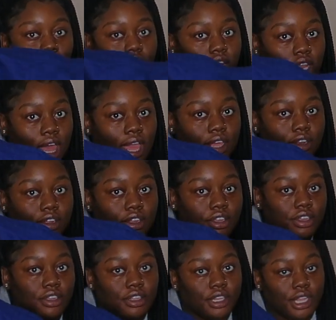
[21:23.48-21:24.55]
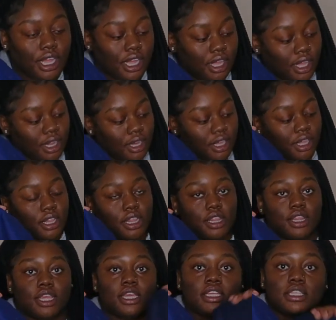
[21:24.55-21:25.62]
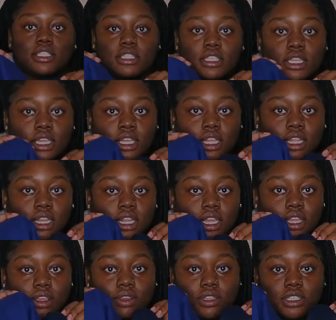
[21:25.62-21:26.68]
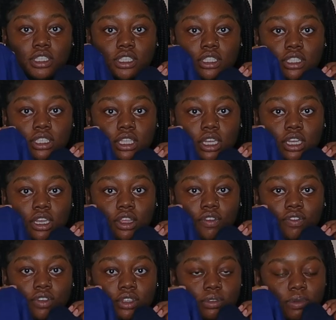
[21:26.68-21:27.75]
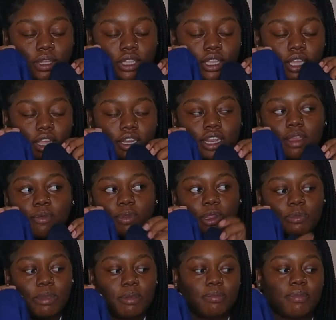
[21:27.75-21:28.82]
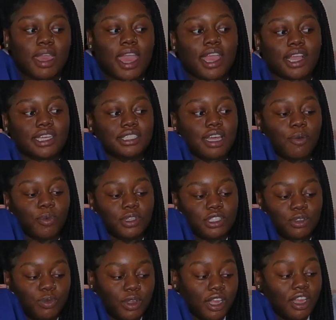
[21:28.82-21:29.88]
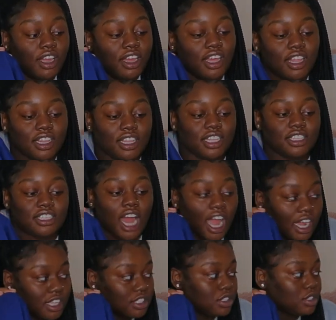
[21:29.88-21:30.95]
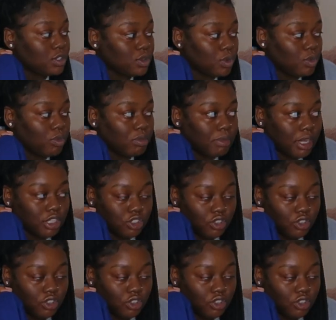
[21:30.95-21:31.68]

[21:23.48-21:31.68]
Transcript: lighter than this. You can just see the difference right there. That really made me mad because I want to wear this jogging suit with my